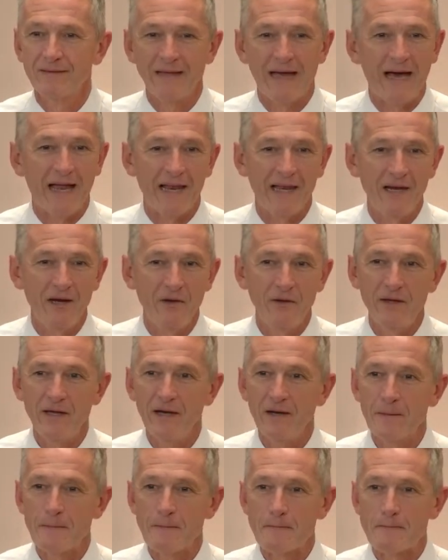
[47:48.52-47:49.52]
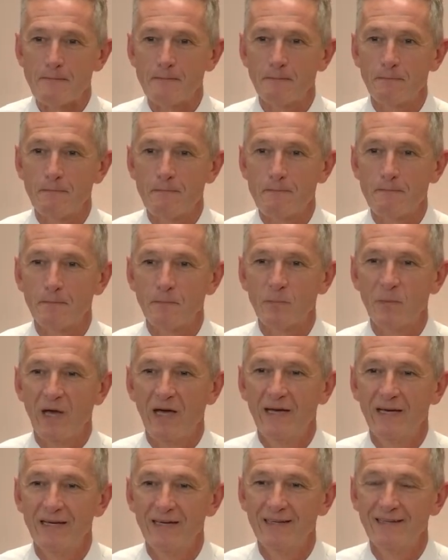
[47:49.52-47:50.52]
Hallelujah.
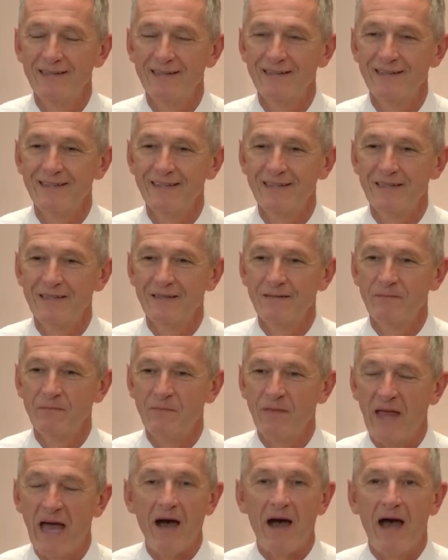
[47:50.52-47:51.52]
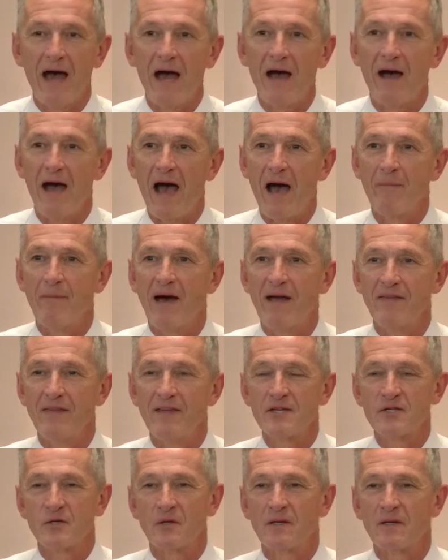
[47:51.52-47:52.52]
how, how, how about
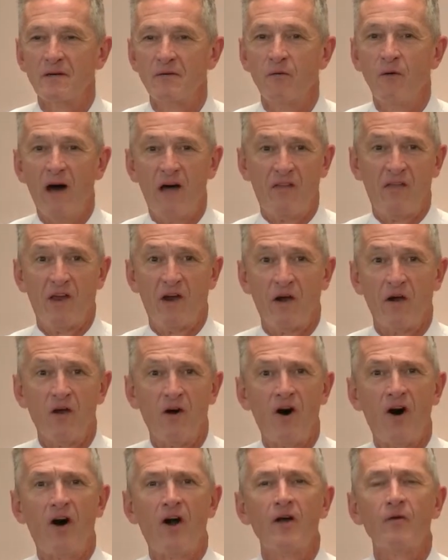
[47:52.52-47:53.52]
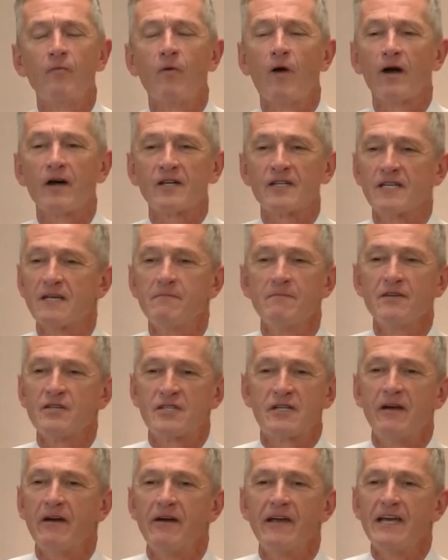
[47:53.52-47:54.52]
this one? Well, the Lord works in
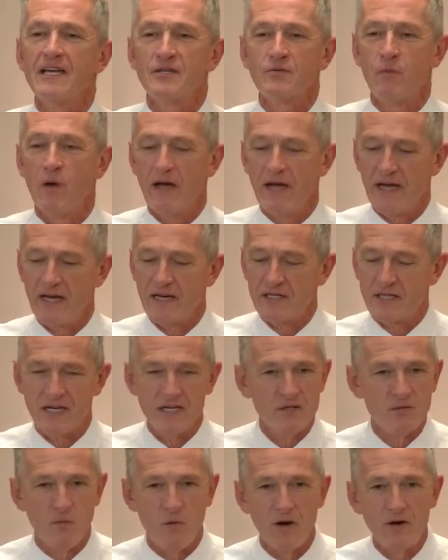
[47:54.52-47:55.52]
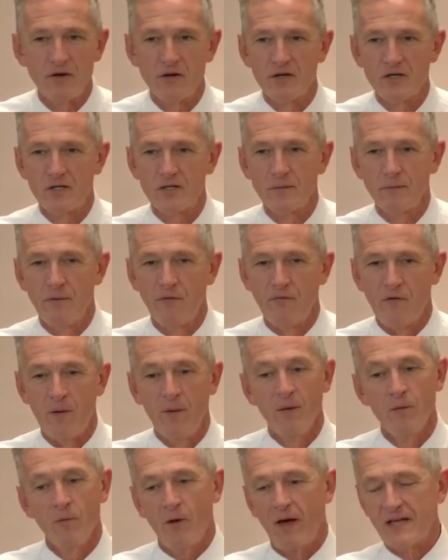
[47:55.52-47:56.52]
mysterious ways, His wonders to perform.
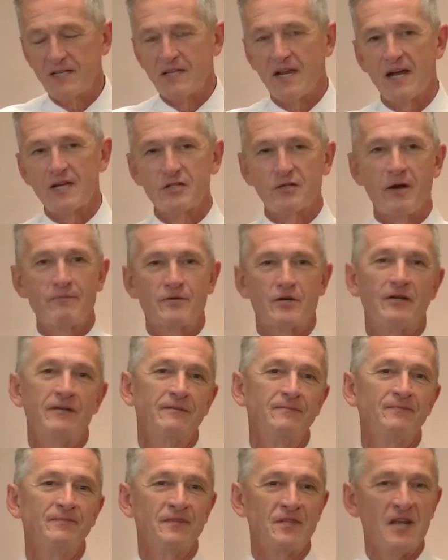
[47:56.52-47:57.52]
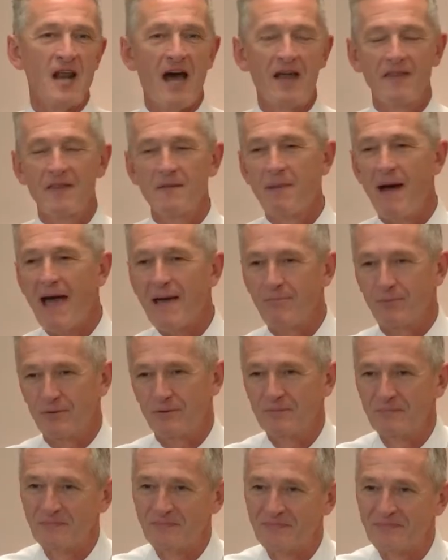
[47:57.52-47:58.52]
Well, that's not a scripture. It's not in the Bible.
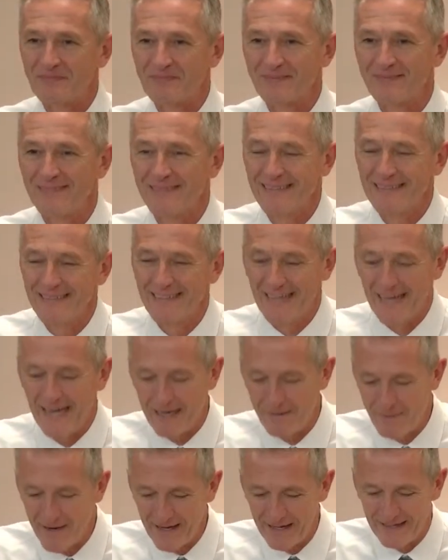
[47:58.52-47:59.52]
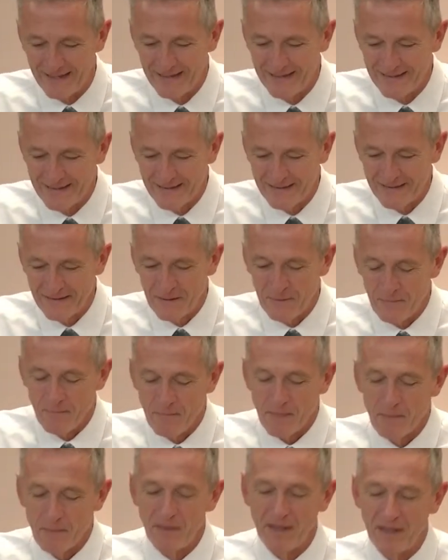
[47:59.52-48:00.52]
Amen.
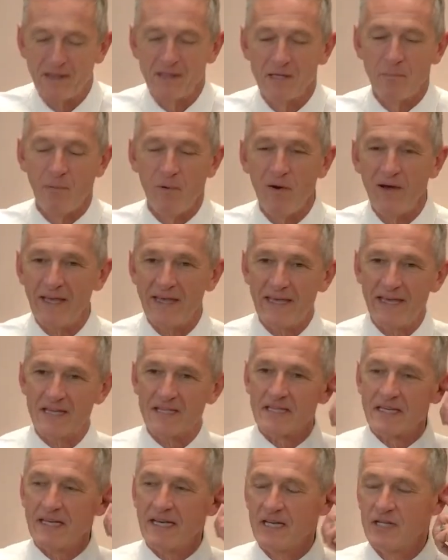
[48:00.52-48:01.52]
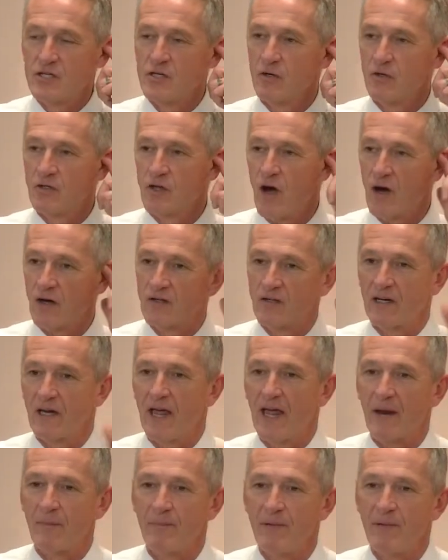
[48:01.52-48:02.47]
But the point is, is you'll talk to a lot of